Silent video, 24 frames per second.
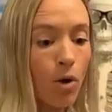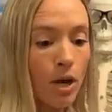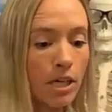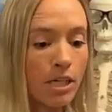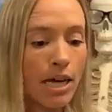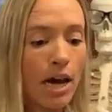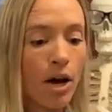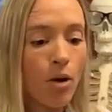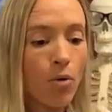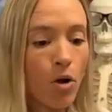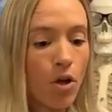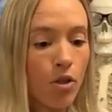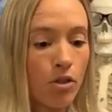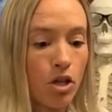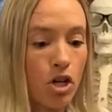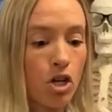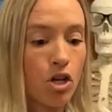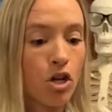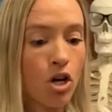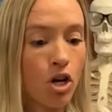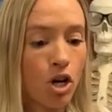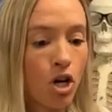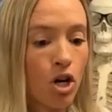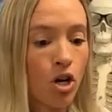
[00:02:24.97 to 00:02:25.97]
watch how all the
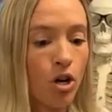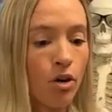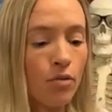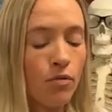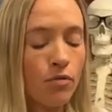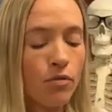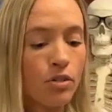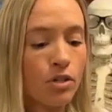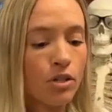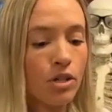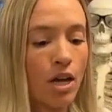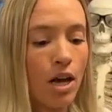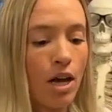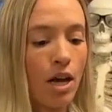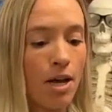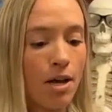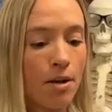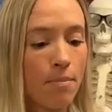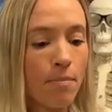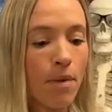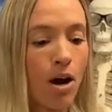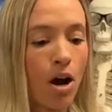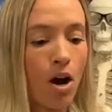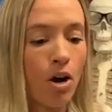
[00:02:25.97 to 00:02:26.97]
nerves
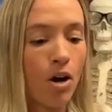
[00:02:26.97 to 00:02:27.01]
um,